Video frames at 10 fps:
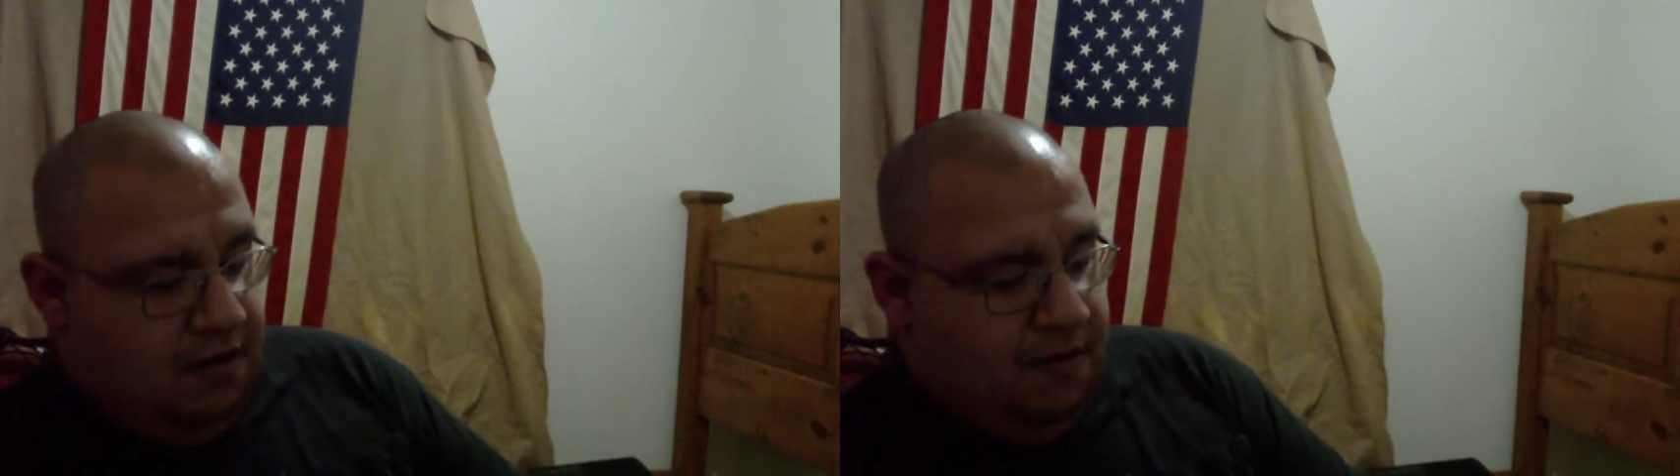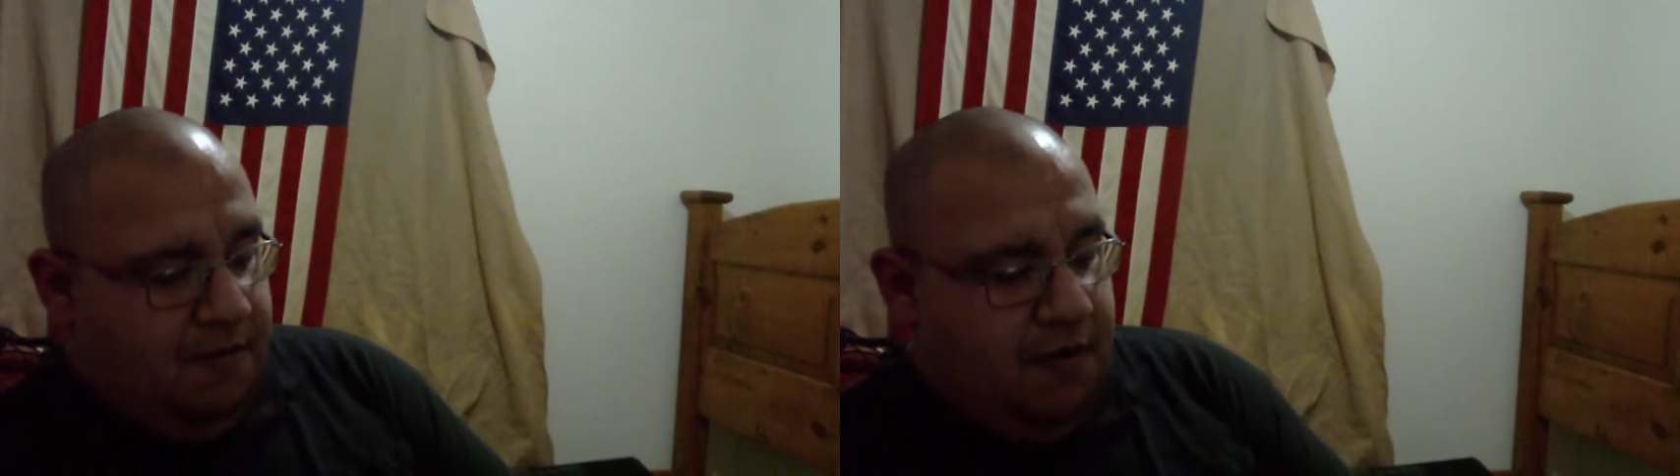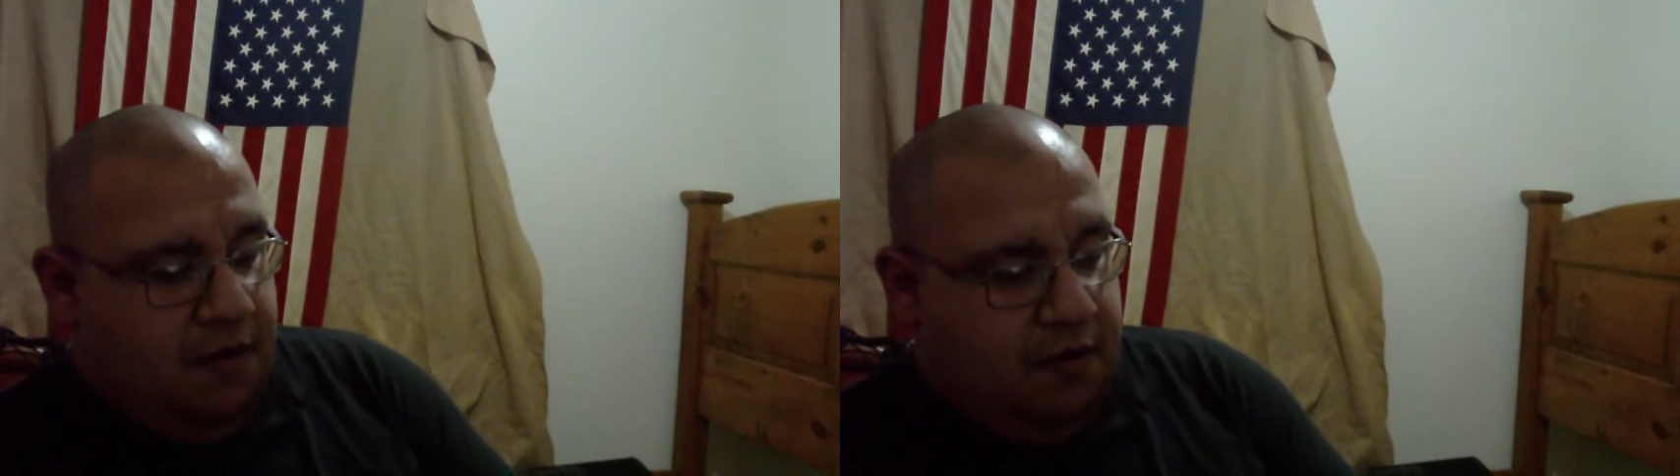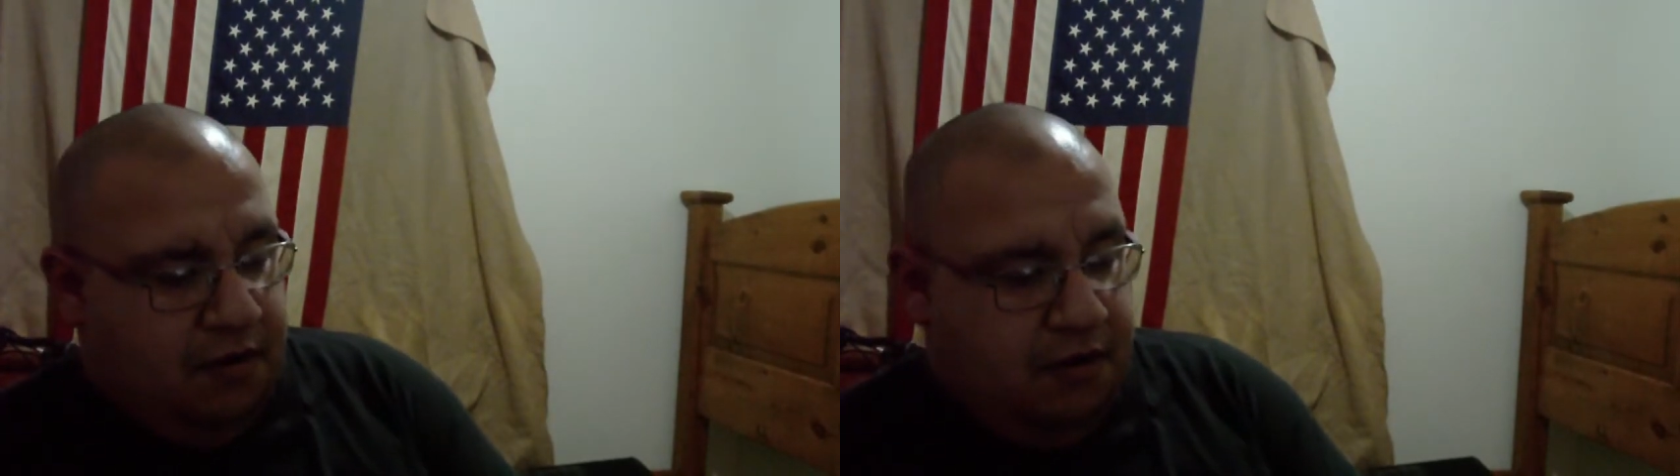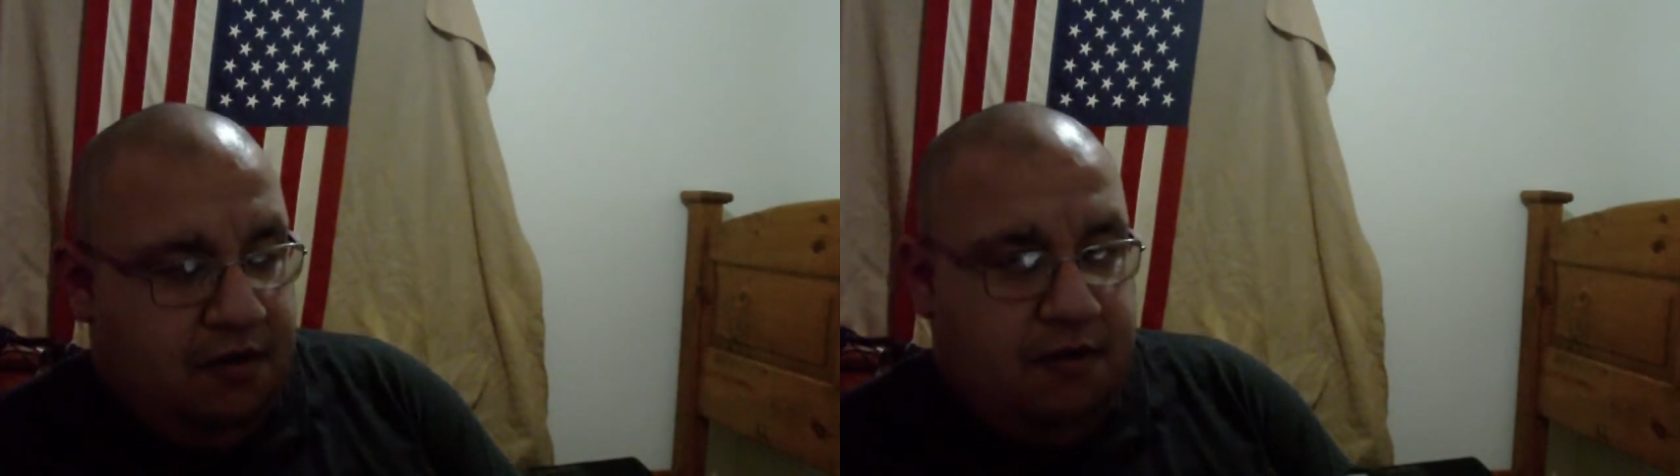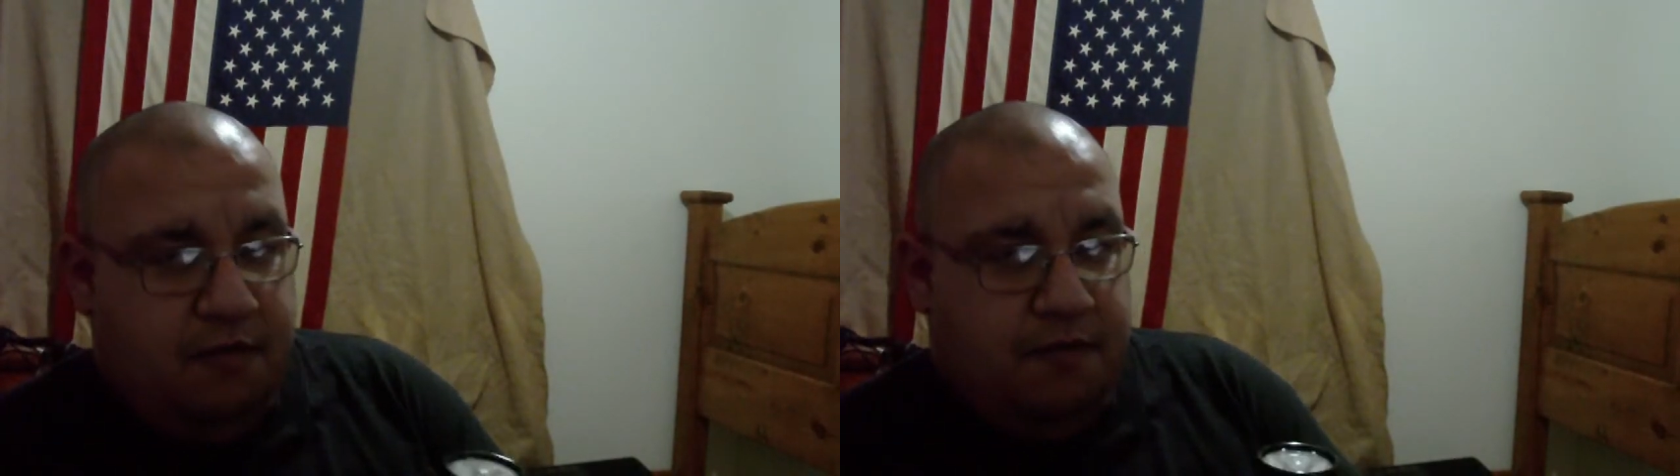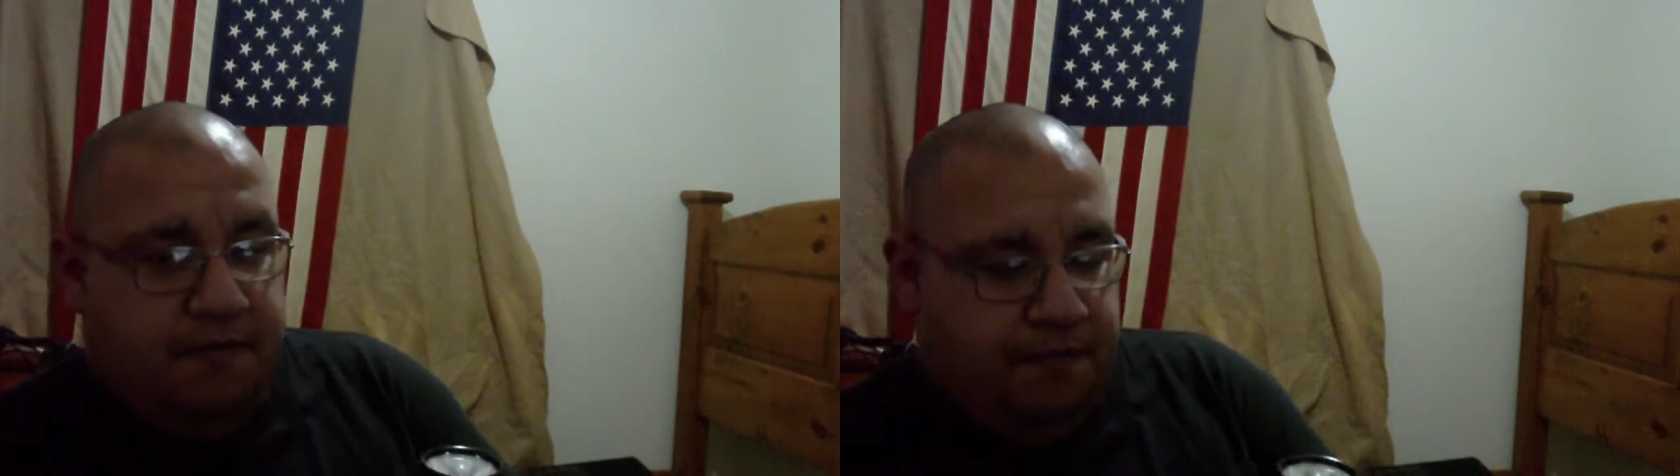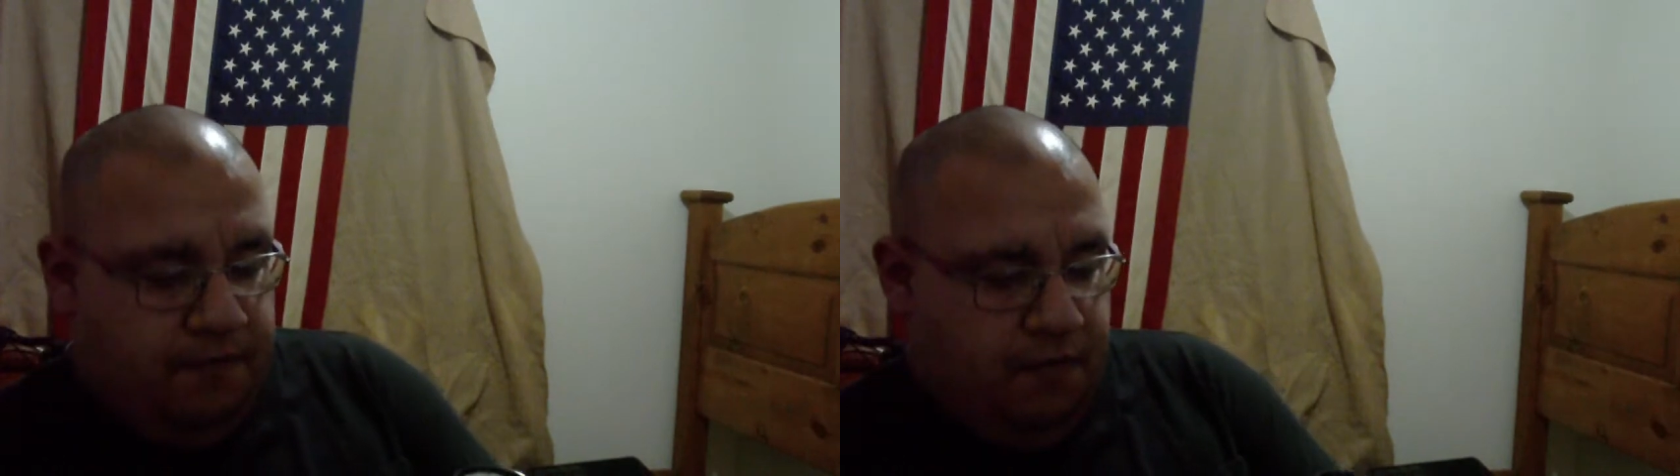Mode 2,
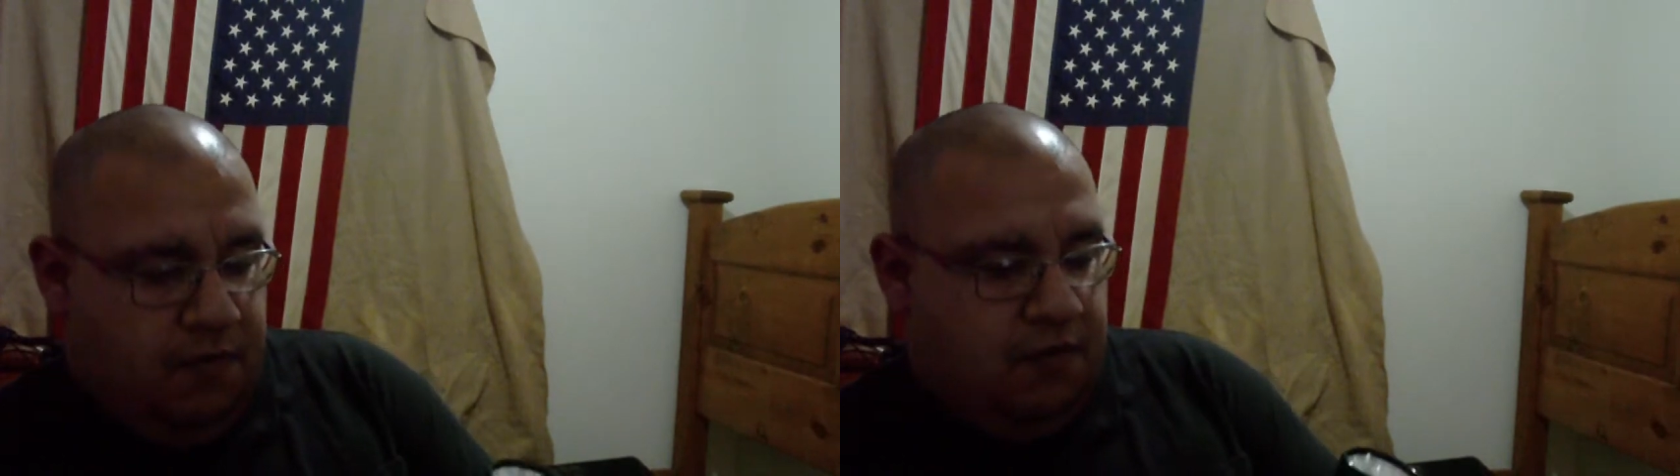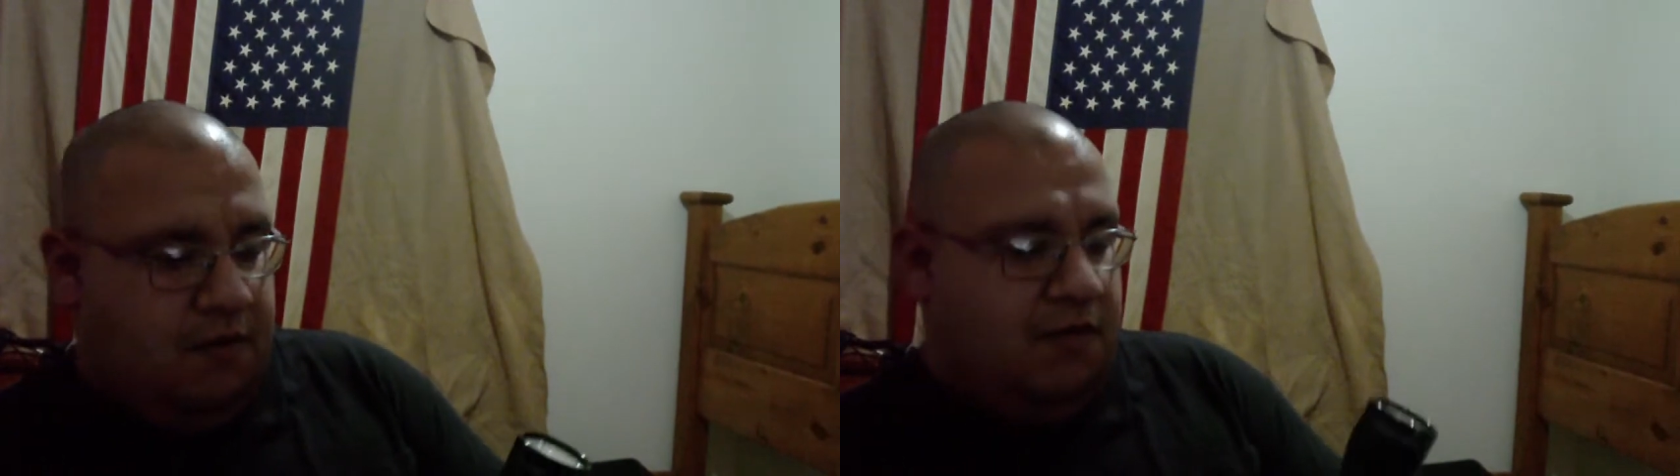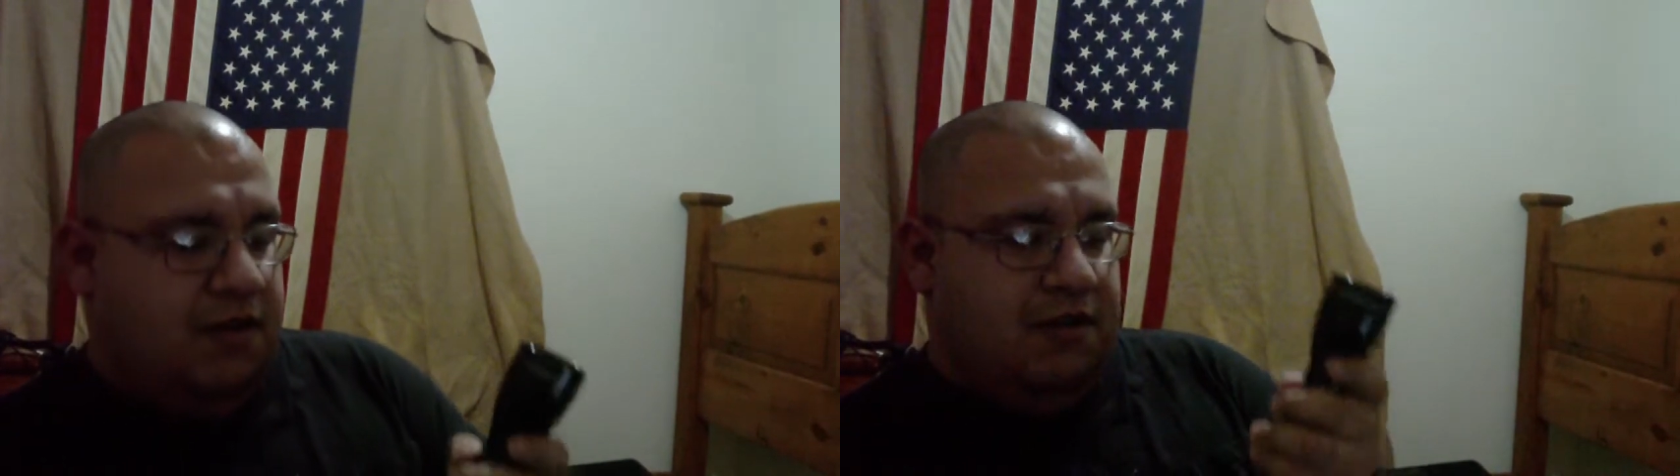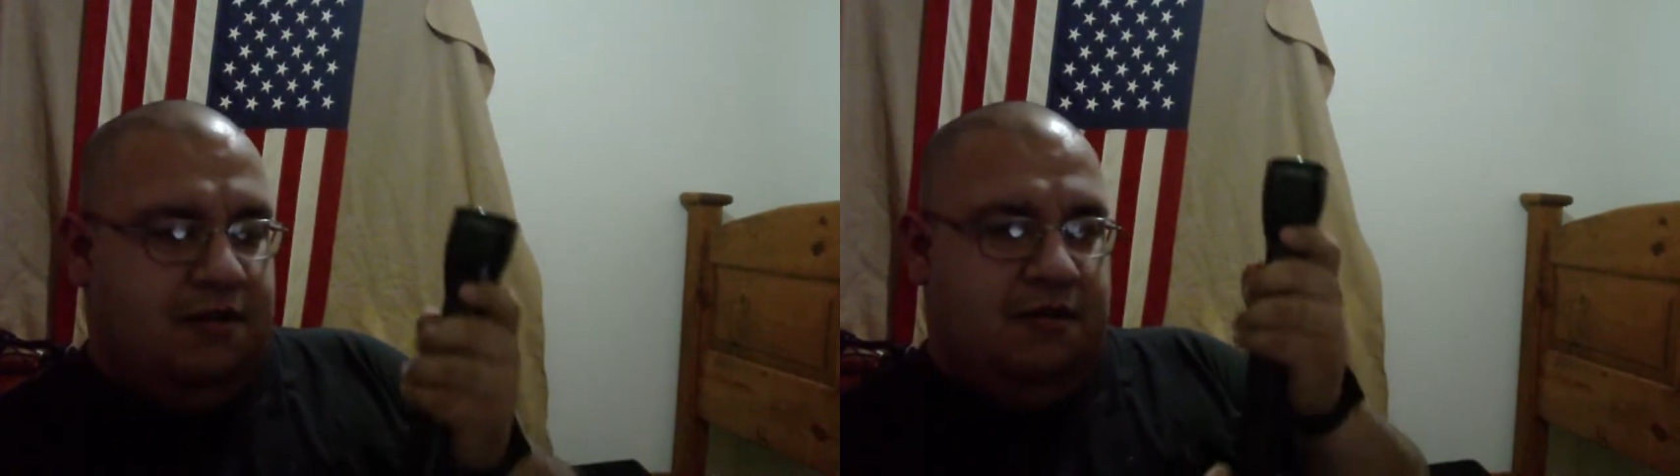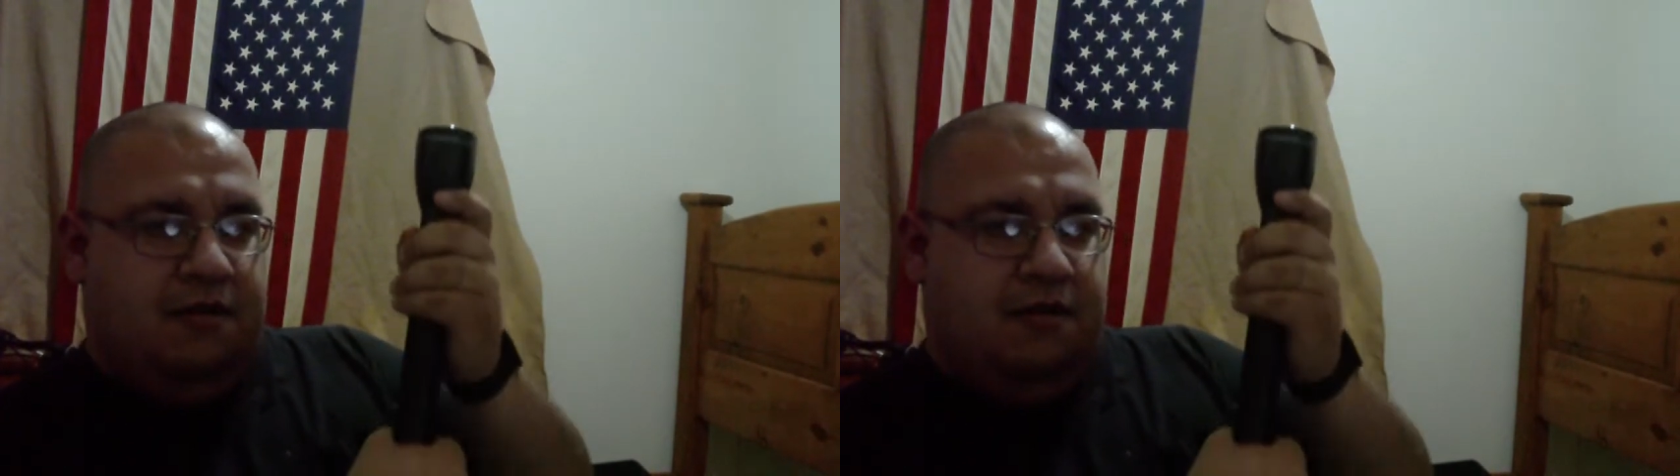which